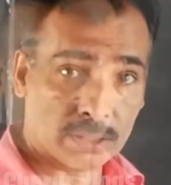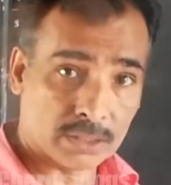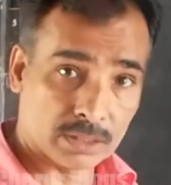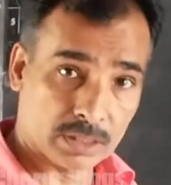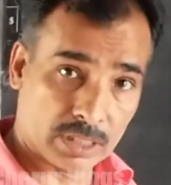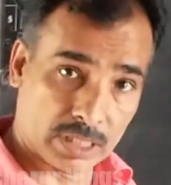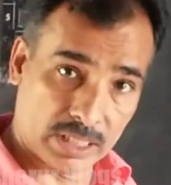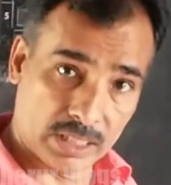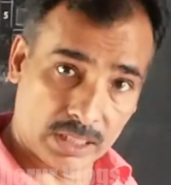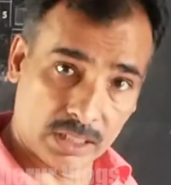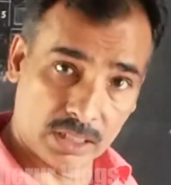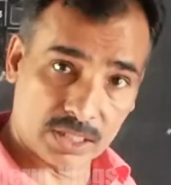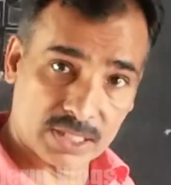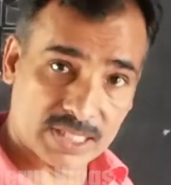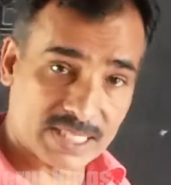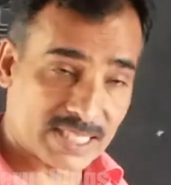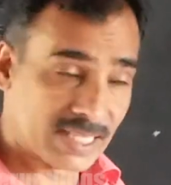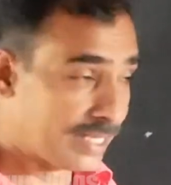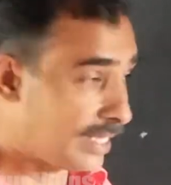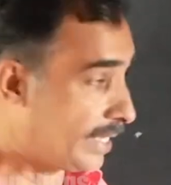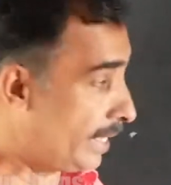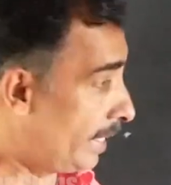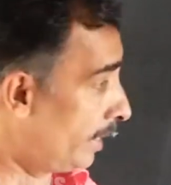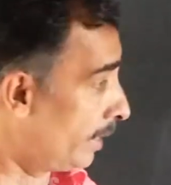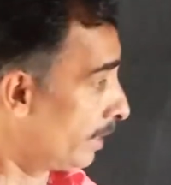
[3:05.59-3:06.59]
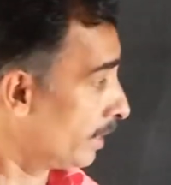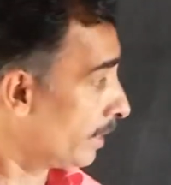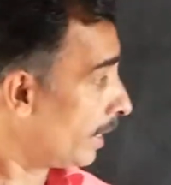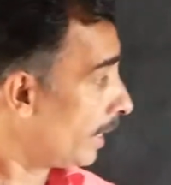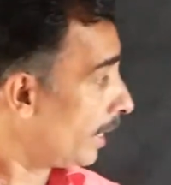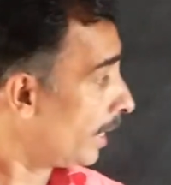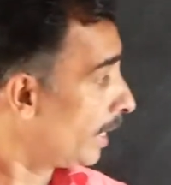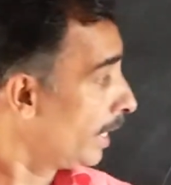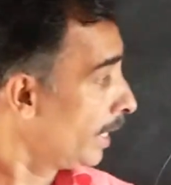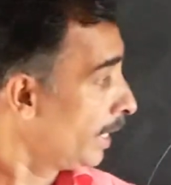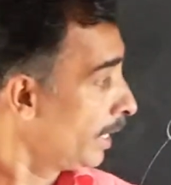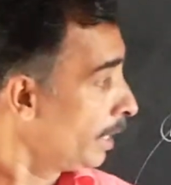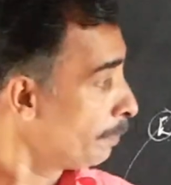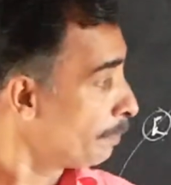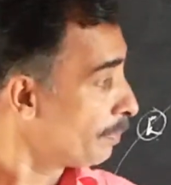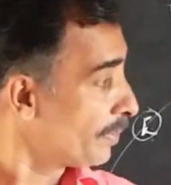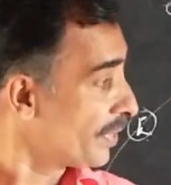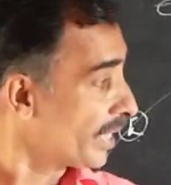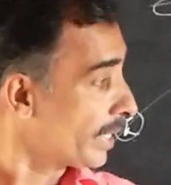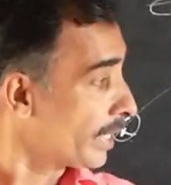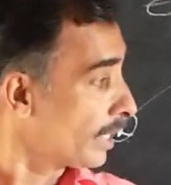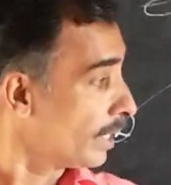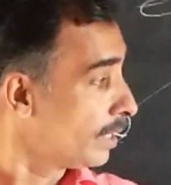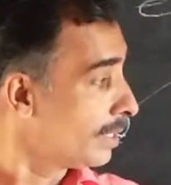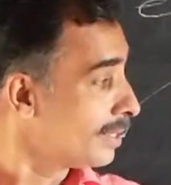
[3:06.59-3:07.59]
takes an
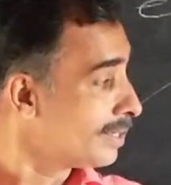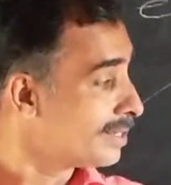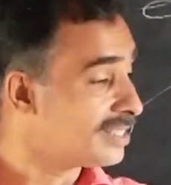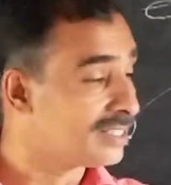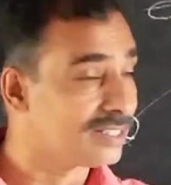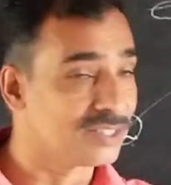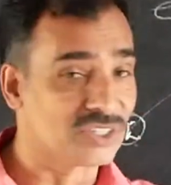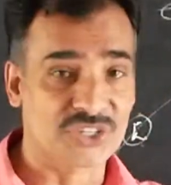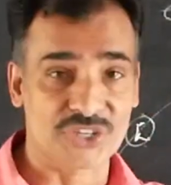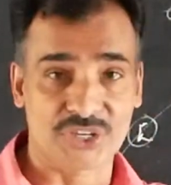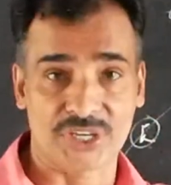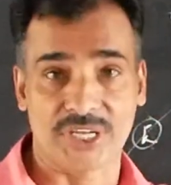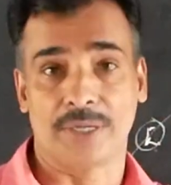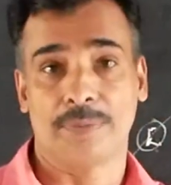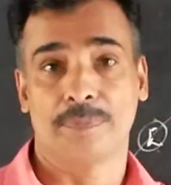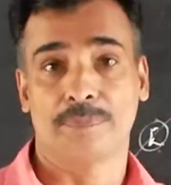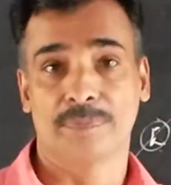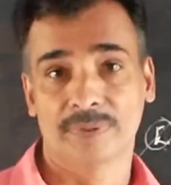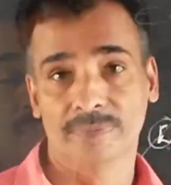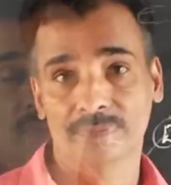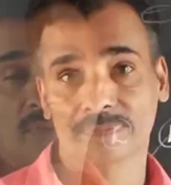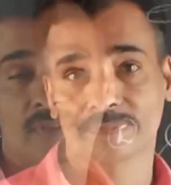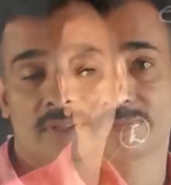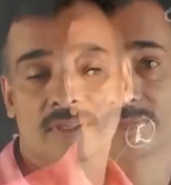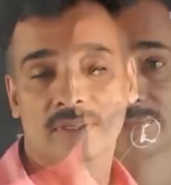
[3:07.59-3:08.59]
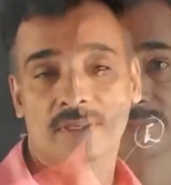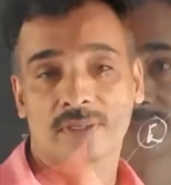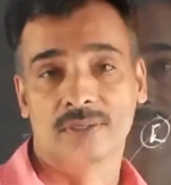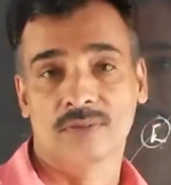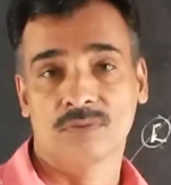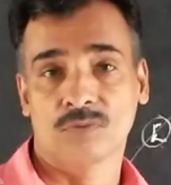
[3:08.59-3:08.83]
elliptical shape.